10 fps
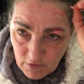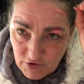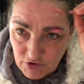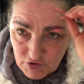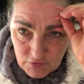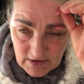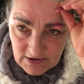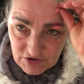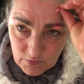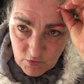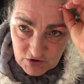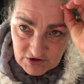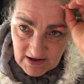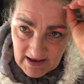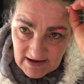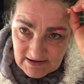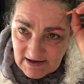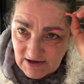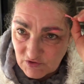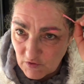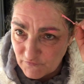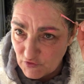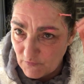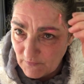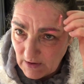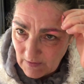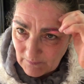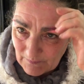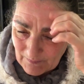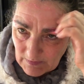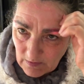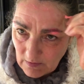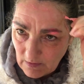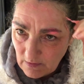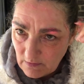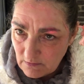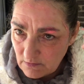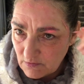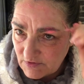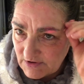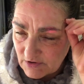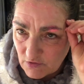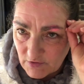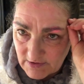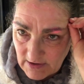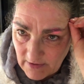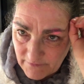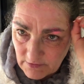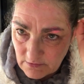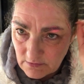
you do is you wash the excess off. Now, oh dear God in heaven,